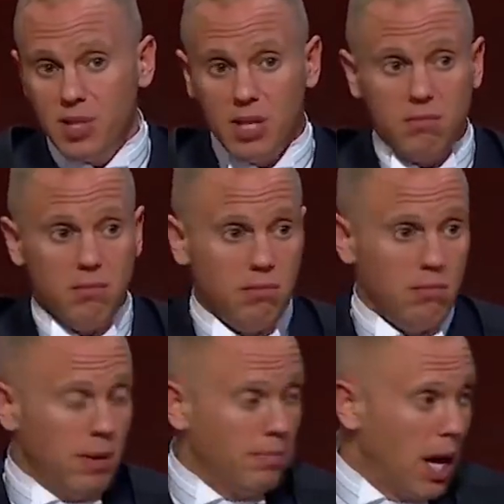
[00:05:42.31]
Is it
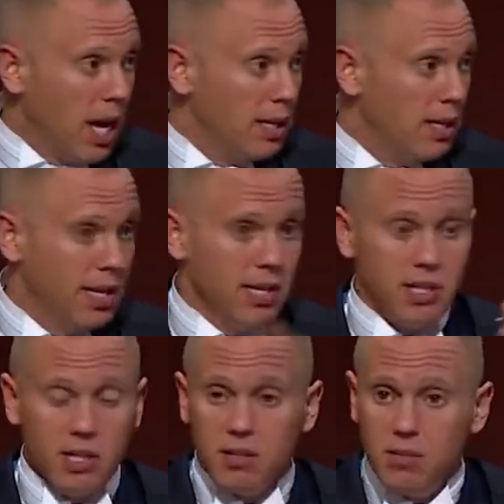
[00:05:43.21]
mine,
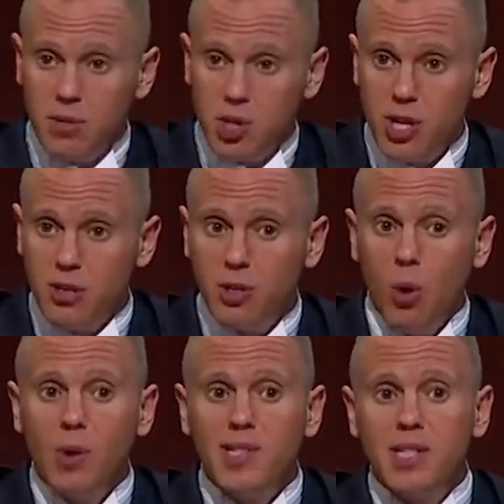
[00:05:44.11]
is it Michelle's, or